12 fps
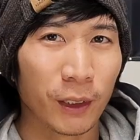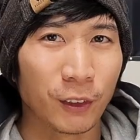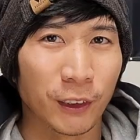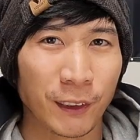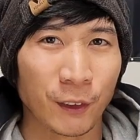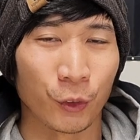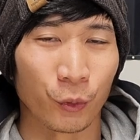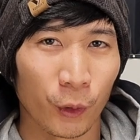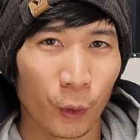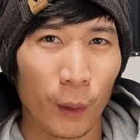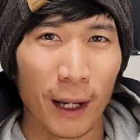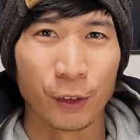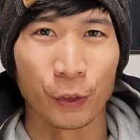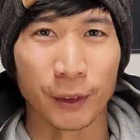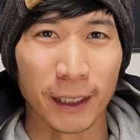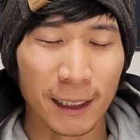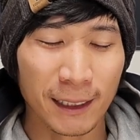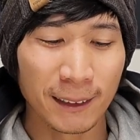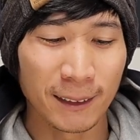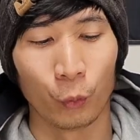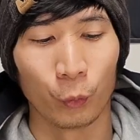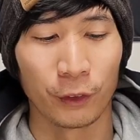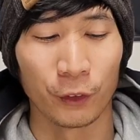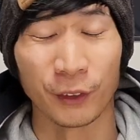to adjust your throw and your gate?
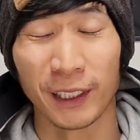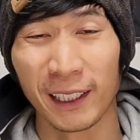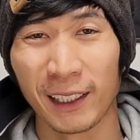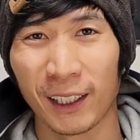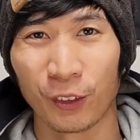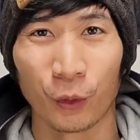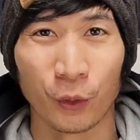With your gate and throw